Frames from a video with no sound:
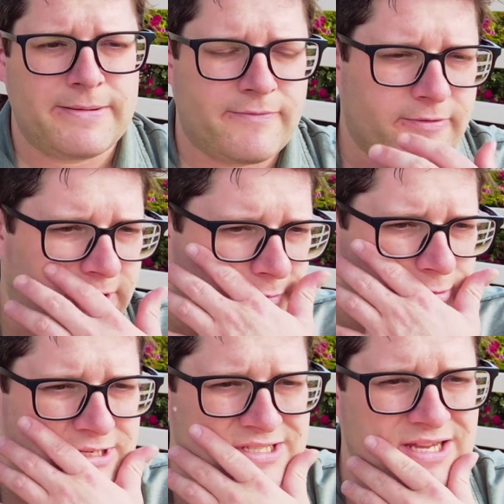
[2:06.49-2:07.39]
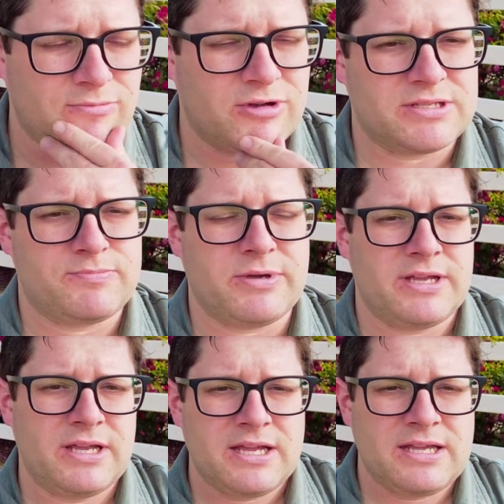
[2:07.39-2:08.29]
I forgot what his name was, but
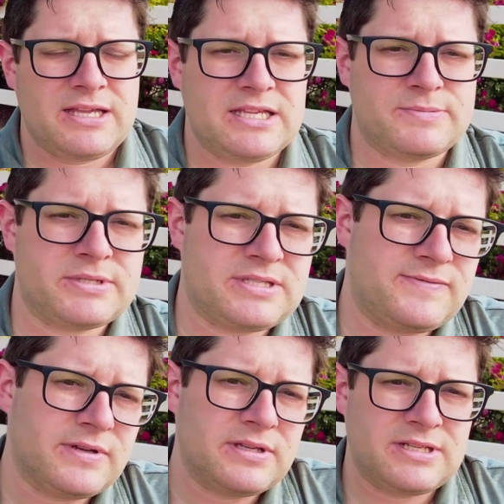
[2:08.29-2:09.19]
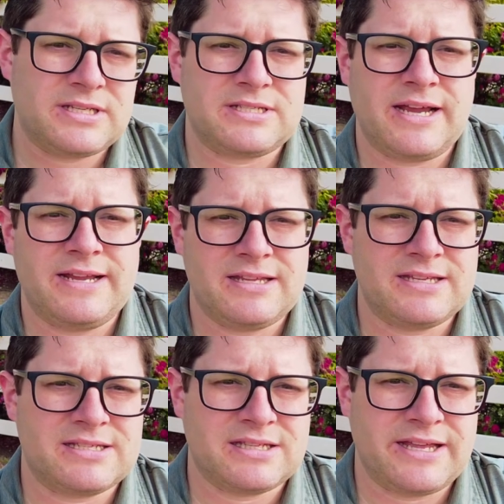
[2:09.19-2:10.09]
he specifically designed
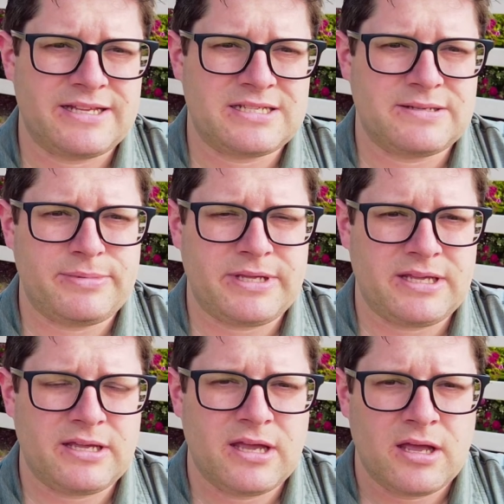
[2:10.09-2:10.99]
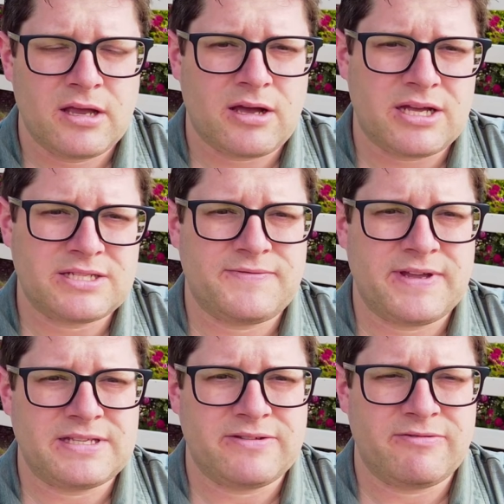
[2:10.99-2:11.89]
this lens to be cost
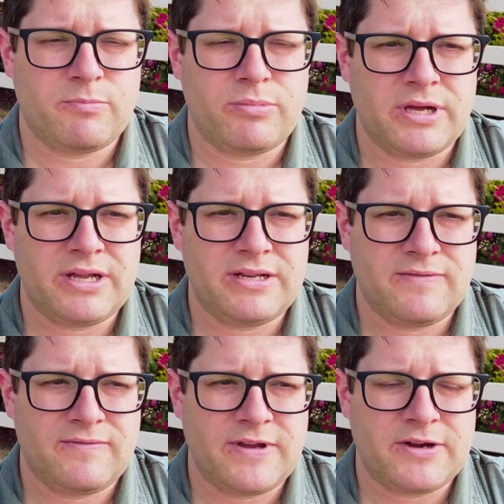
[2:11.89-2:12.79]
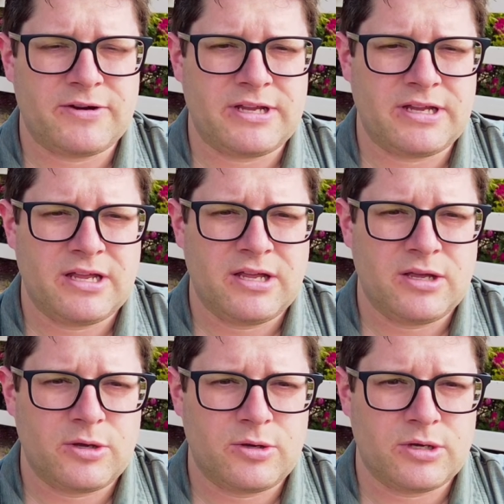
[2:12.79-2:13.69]
effective but very
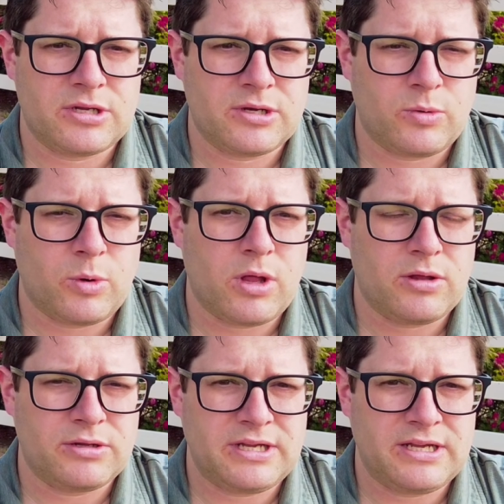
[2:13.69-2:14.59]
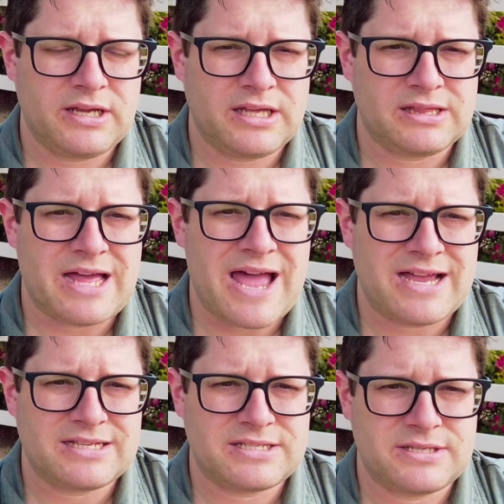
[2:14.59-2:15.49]
good quality
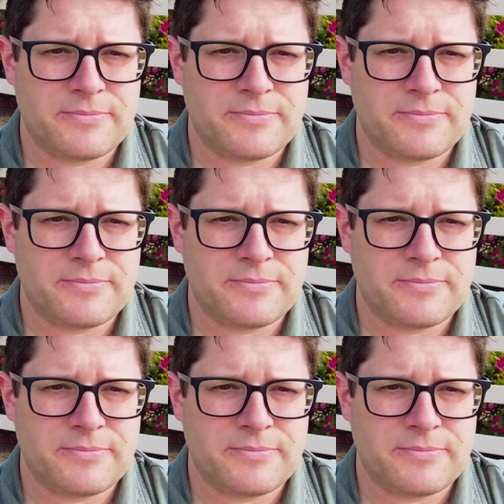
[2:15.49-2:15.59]
glass.